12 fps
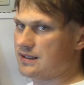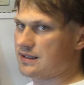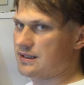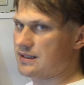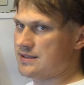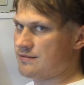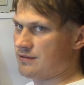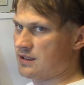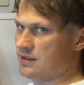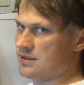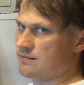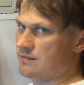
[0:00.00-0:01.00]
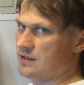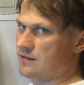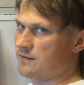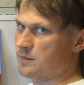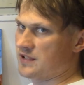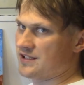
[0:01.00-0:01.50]
This one is one
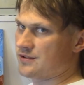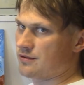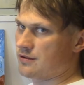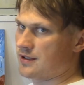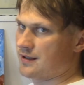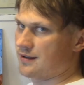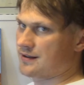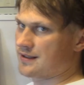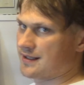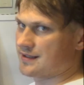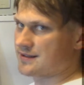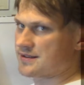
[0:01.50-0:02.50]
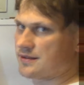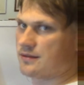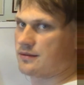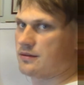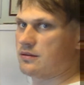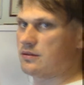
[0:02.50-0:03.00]
of my surreal takes,
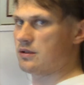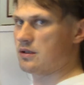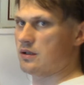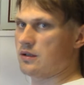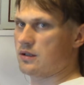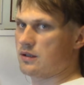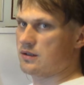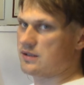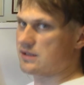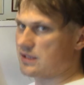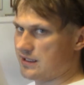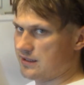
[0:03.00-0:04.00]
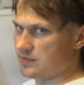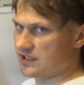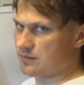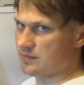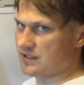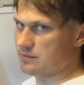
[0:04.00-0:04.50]
slight bit
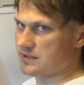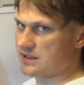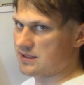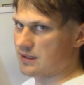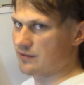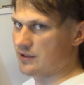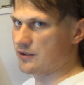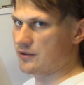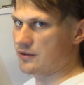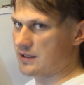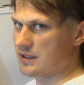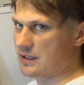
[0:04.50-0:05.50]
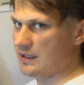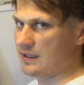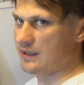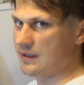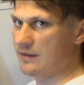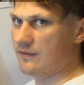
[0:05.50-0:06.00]
maybe Salvador Dali
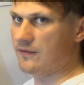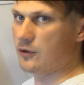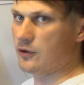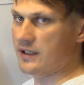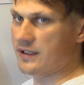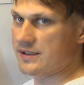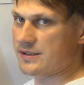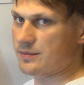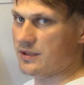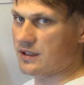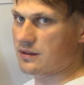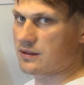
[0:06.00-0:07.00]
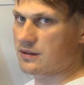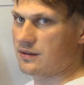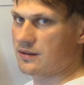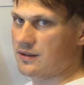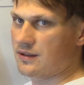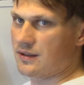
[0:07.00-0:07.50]
influence, but
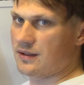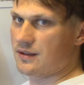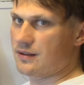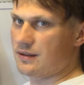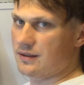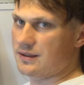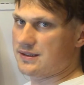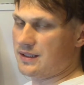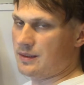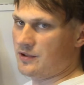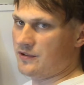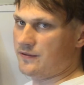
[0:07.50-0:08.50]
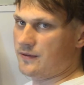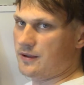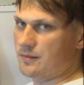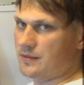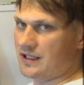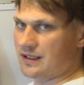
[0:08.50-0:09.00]
some of
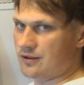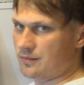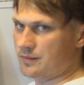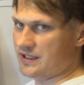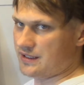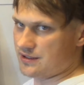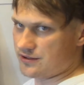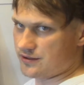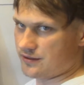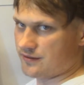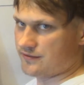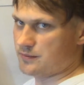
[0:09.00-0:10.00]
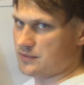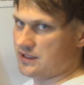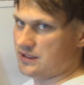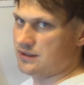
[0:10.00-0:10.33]
my combination of my